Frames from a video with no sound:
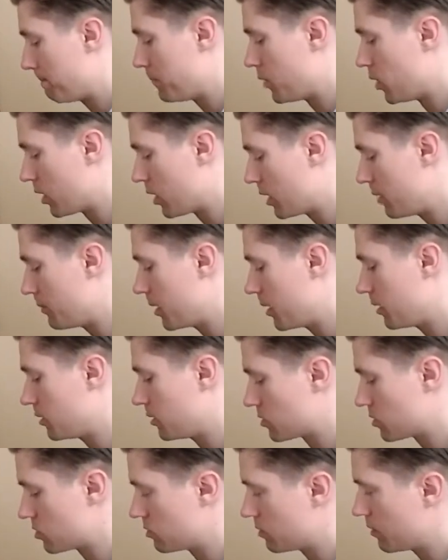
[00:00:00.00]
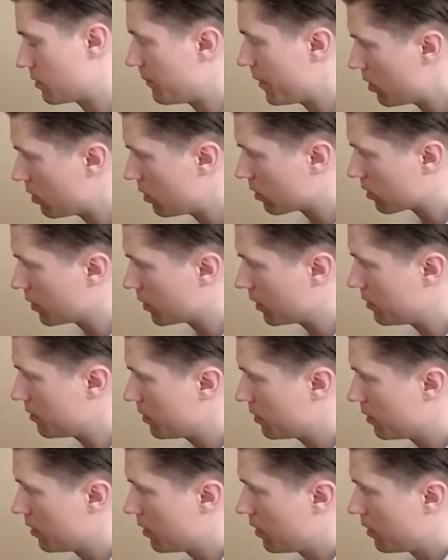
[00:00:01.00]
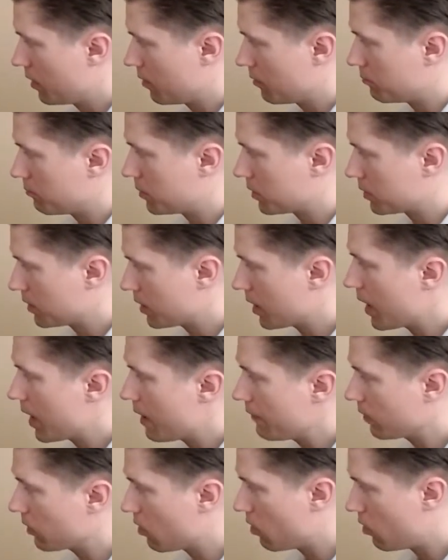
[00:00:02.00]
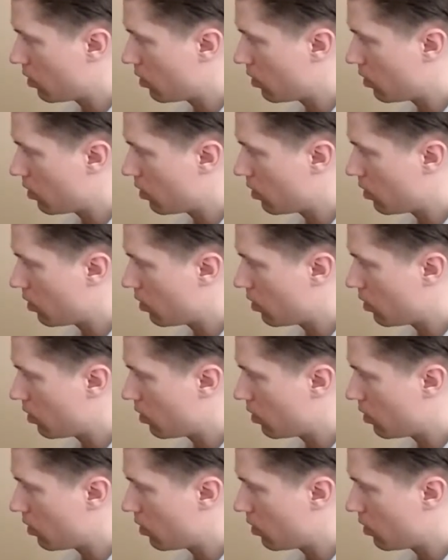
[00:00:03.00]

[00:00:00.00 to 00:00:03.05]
put him into America, but not having